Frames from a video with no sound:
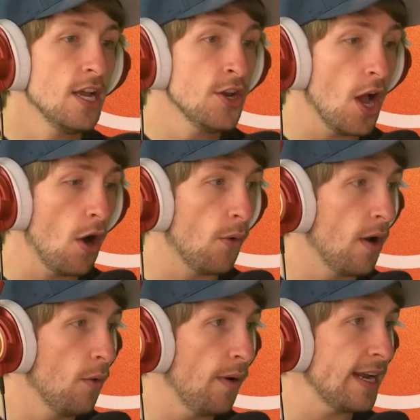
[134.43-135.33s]
No,
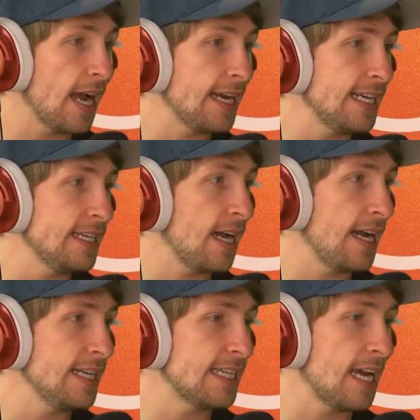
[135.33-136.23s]
wait, I need I
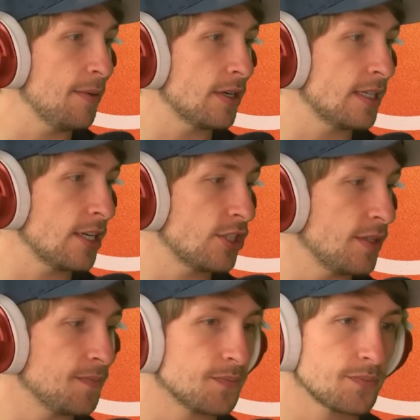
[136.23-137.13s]
need camo
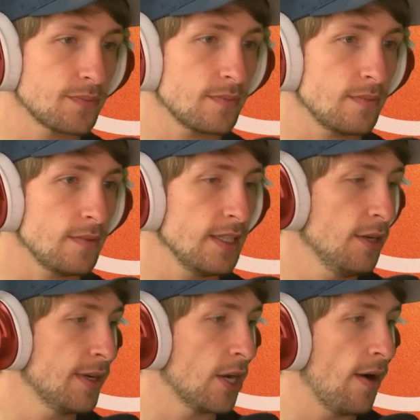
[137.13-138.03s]
detection. Here
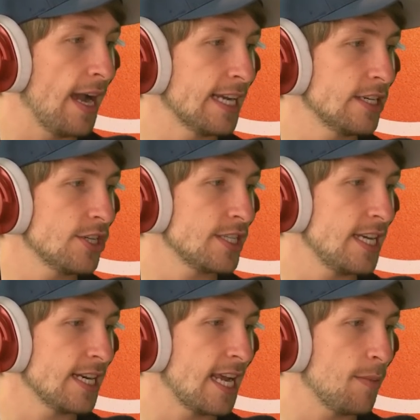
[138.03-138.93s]
we go. I can just
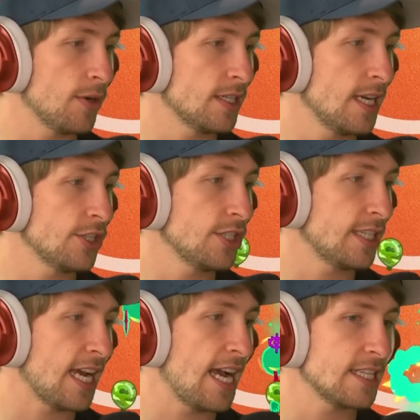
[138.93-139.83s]
hit camo detection
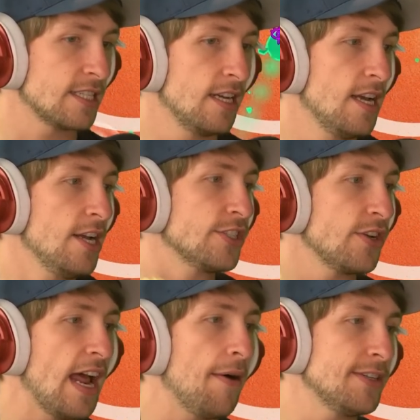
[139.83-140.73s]
cast. So
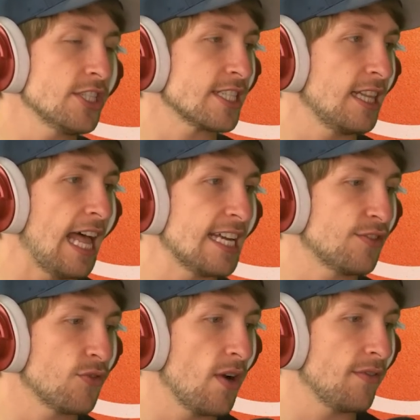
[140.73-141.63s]
now it just lasts
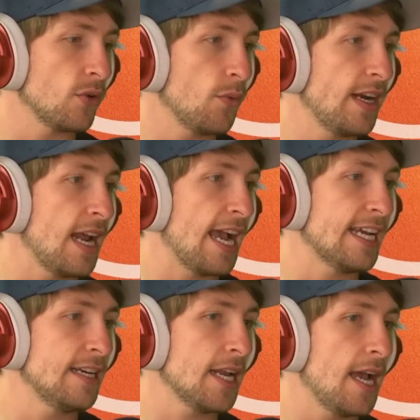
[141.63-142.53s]
forever. Wait, I
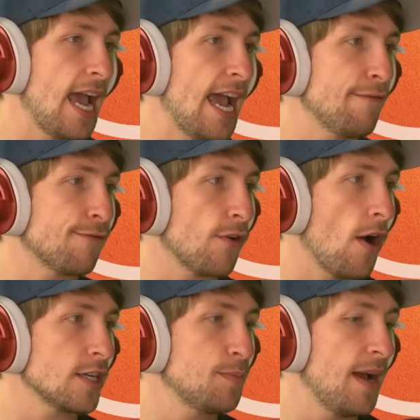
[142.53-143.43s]
can add
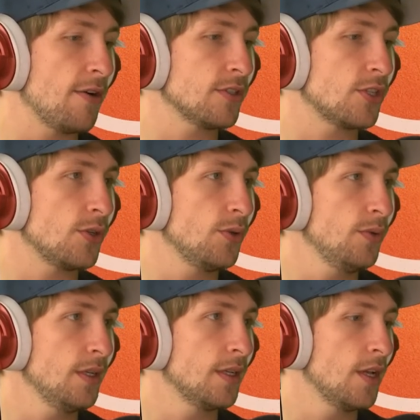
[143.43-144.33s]
frostbound too.
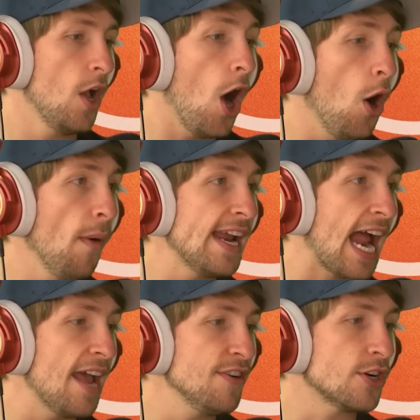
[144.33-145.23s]
Oh wait,
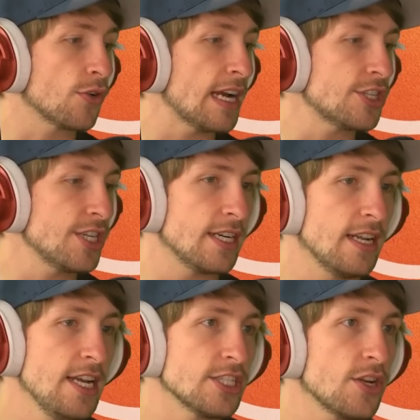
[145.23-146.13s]
I have aggression.
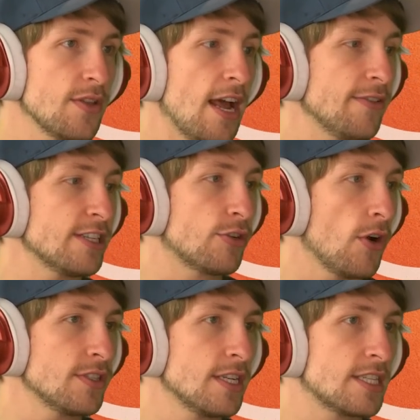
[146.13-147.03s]
So now he
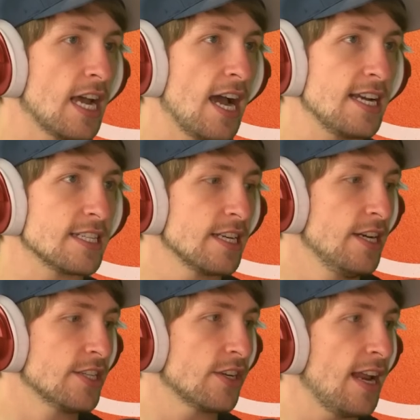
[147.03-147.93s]
grows in size.
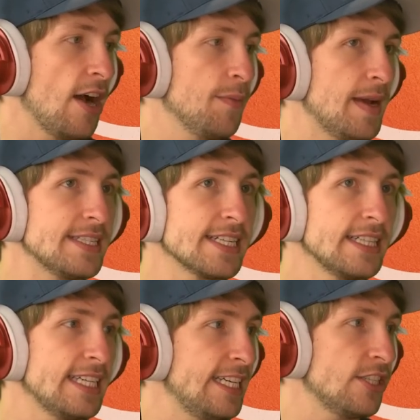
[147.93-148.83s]
So now
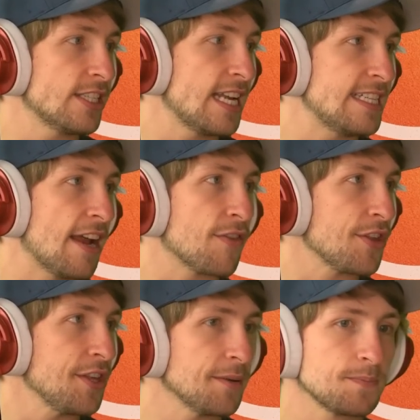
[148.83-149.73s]
basically he just has everything.